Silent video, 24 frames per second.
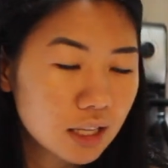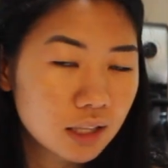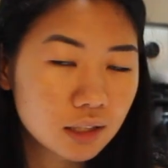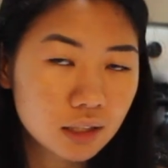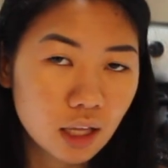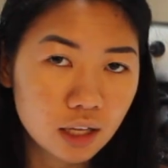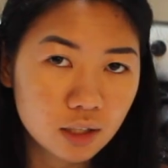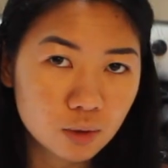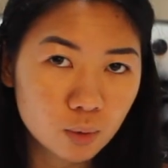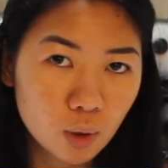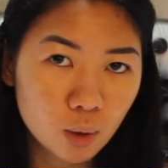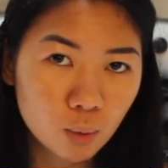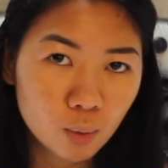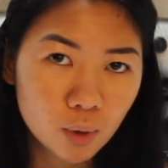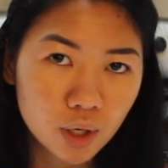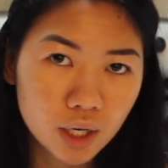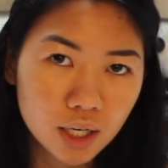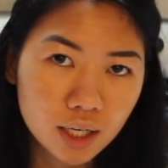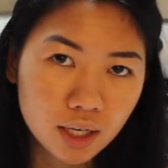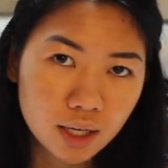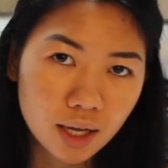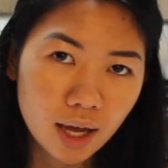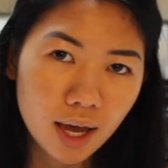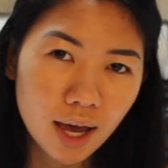That's when we're
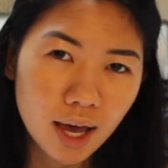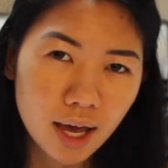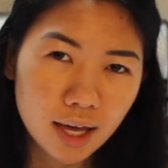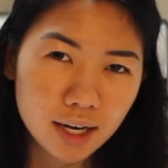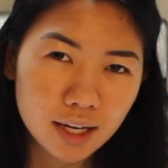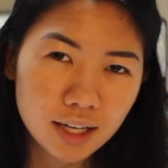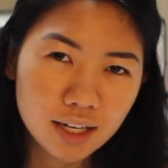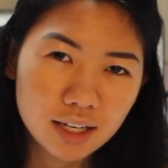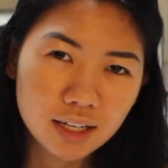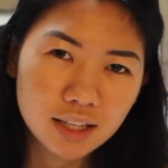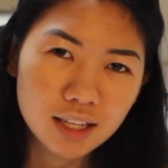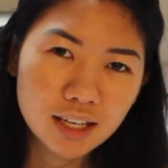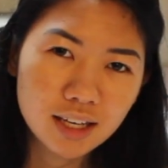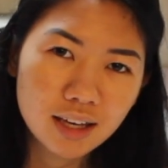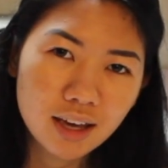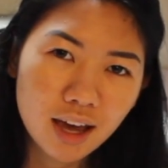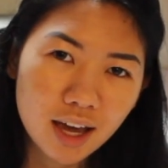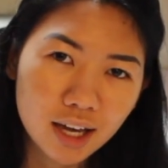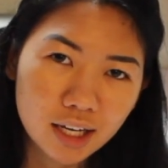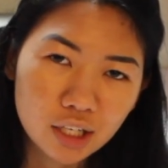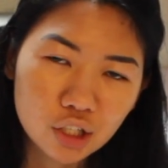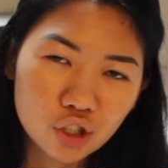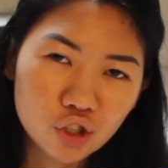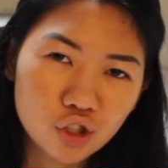gonna add in the
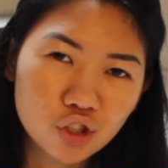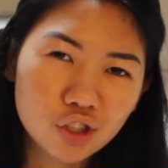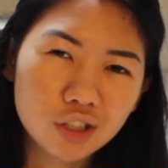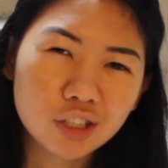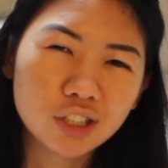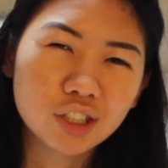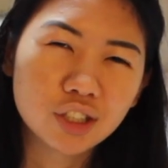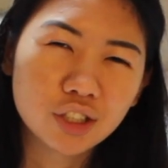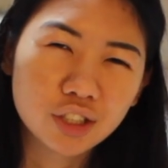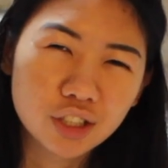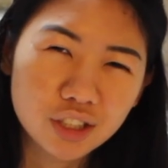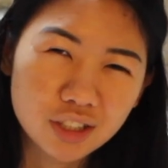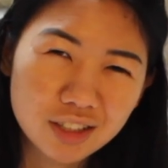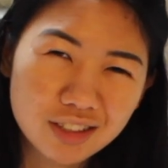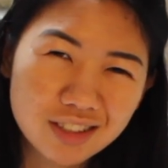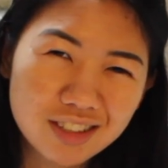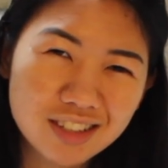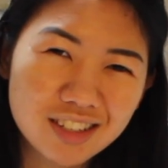extra good